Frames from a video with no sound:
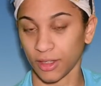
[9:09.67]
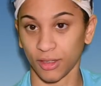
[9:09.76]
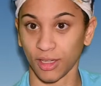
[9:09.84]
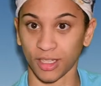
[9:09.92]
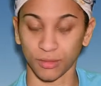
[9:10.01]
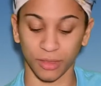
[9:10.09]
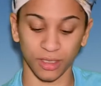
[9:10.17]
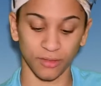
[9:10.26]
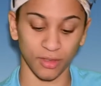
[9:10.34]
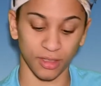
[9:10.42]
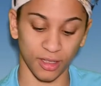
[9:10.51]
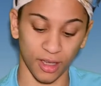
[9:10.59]
You guys might
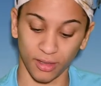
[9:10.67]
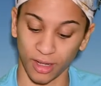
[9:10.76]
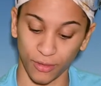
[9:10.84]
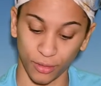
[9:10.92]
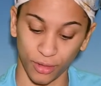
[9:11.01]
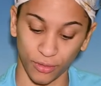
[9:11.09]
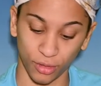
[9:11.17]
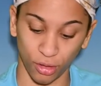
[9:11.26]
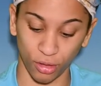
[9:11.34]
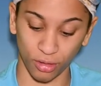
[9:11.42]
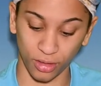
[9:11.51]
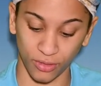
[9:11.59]
have never even
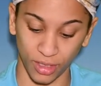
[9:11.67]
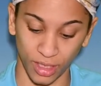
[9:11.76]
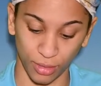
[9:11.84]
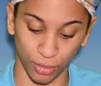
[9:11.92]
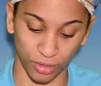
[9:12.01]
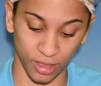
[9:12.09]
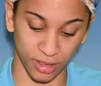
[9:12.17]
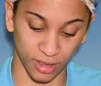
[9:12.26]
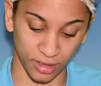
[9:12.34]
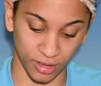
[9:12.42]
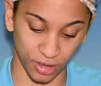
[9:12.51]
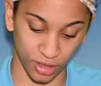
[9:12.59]
heard of an animal that
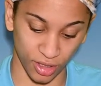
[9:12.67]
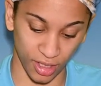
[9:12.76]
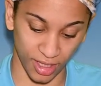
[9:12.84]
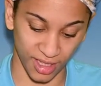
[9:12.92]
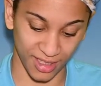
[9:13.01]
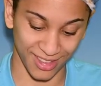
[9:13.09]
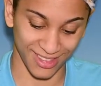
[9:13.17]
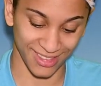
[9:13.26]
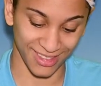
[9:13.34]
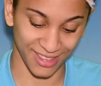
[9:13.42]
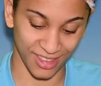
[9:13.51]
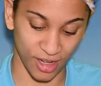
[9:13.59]
does such a thing.
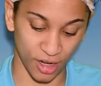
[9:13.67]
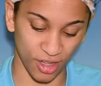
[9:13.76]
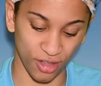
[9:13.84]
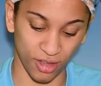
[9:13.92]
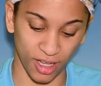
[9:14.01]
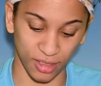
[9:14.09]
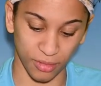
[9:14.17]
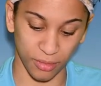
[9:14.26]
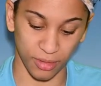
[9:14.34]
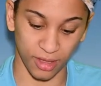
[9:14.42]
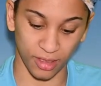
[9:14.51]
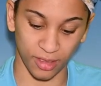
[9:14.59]
You guys
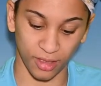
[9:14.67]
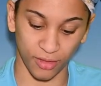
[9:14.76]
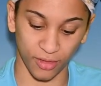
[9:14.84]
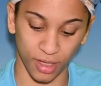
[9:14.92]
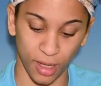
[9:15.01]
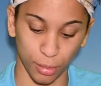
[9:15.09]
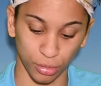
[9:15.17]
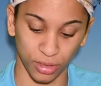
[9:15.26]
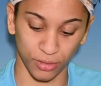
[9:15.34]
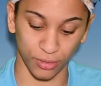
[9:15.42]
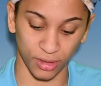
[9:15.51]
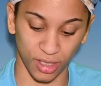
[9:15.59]
might be thinking of a couple
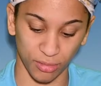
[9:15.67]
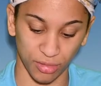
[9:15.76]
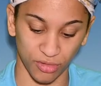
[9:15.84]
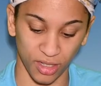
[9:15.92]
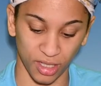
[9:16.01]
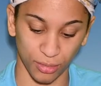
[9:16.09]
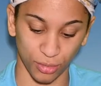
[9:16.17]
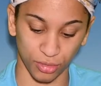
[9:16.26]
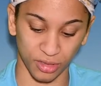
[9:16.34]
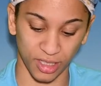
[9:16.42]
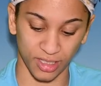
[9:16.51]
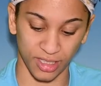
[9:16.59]
different types of
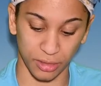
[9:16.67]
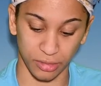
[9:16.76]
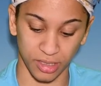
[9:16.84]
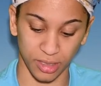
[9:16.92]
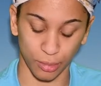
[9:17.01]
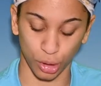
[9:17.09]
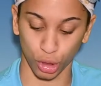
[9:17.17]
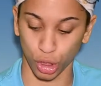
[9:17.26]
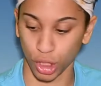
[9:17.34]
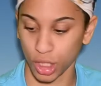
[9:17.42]
animals that sound similar.